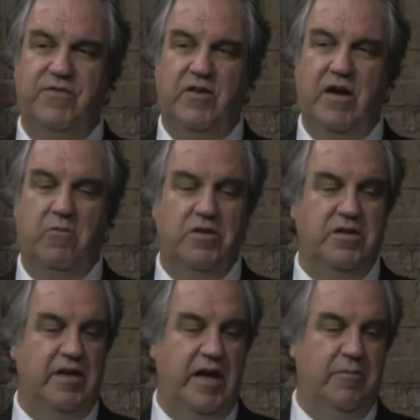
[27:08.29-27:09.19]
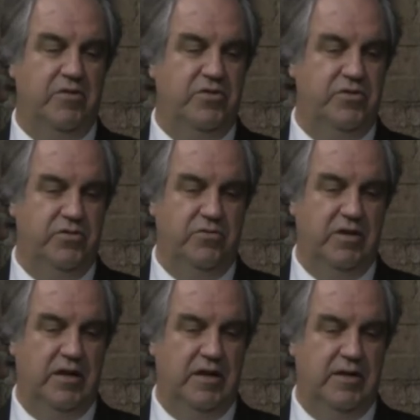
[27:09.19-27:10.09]
felt I wasn't able
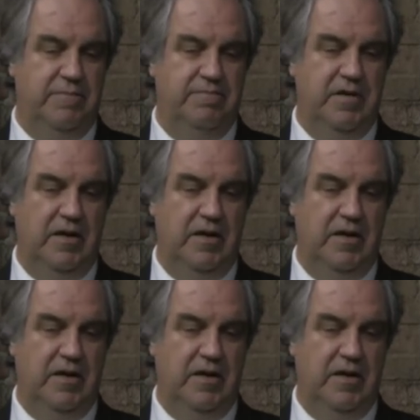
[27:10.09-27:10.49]
to